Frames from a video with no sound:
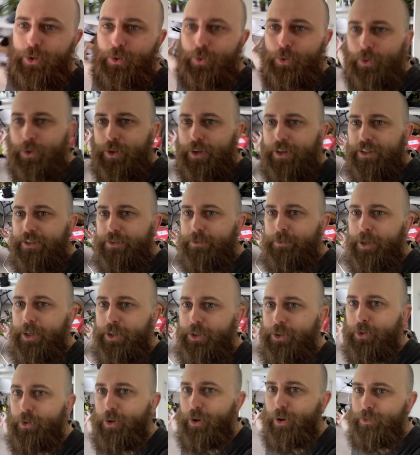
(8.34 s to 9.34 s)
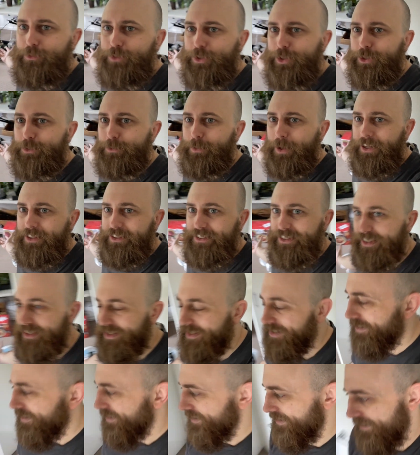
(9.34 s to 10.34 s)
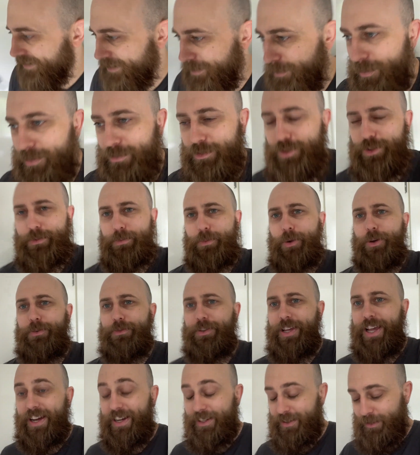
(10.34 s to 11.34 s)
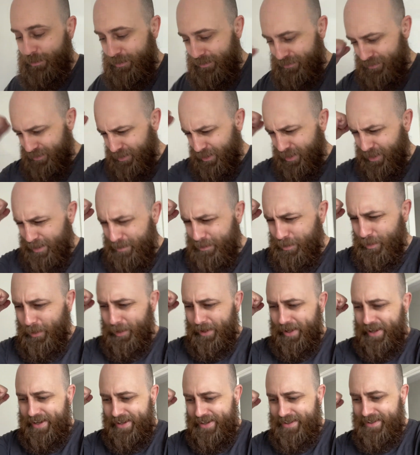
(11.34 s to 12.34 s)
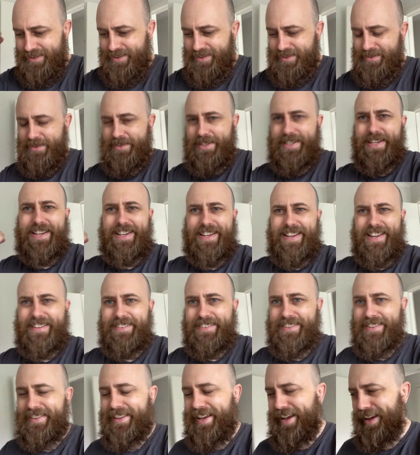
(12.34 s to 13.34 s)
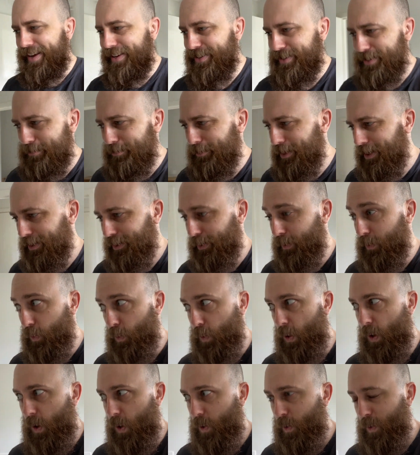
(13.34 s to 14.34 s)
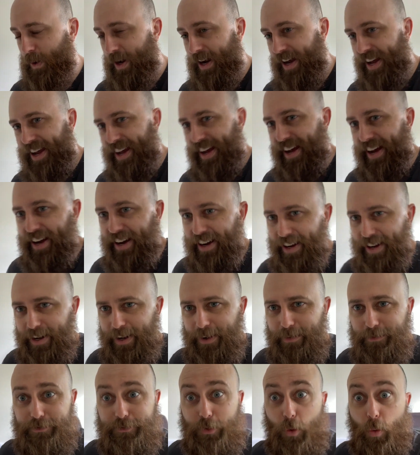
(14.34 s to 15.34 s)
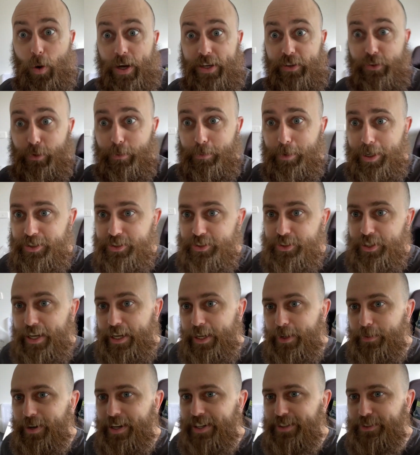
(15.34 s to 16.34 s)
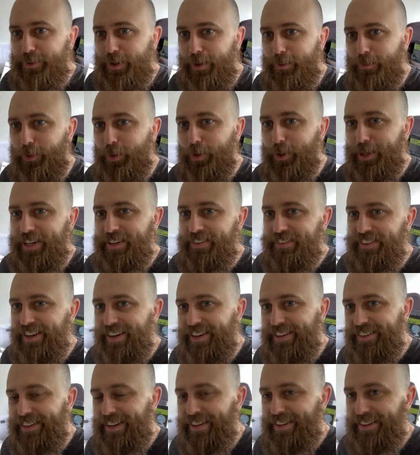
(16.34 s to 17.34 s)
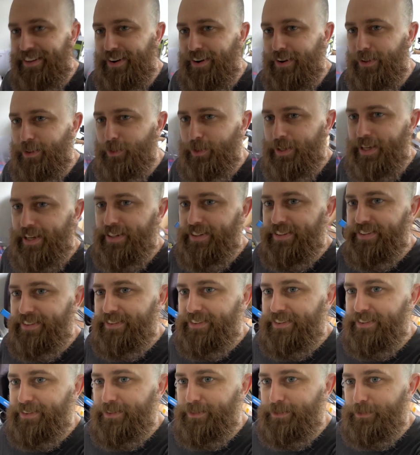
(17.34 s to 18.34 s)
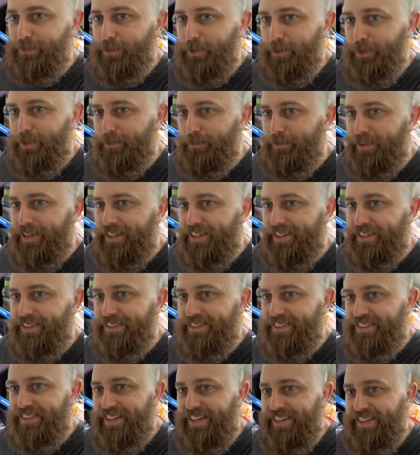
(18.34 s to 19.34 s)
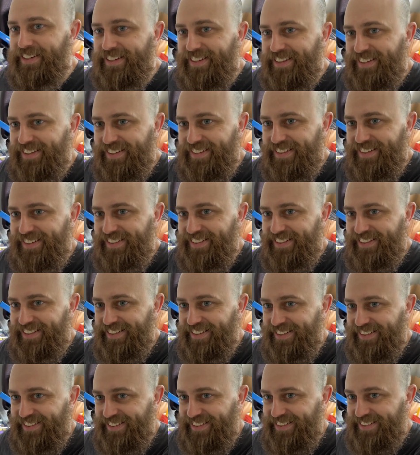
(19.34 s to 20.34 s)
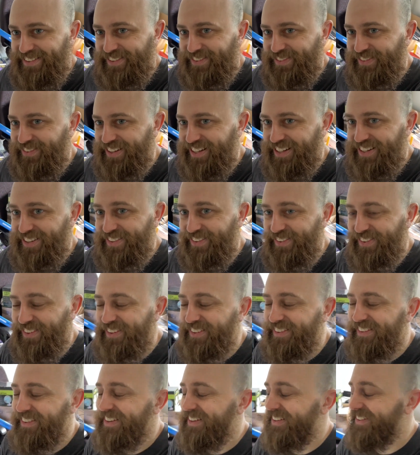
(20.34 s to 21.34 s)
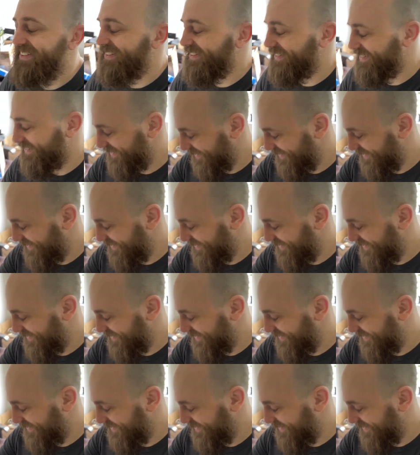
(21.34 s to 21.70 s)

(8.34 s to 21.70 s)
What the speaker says: to organize my new office space here. We've just moved house. We finally bought a house, so yeah, entered the housing market. Woo! For way too much. Anyway, so I'm walking around and then I look out the room and it's it's right here on the ground.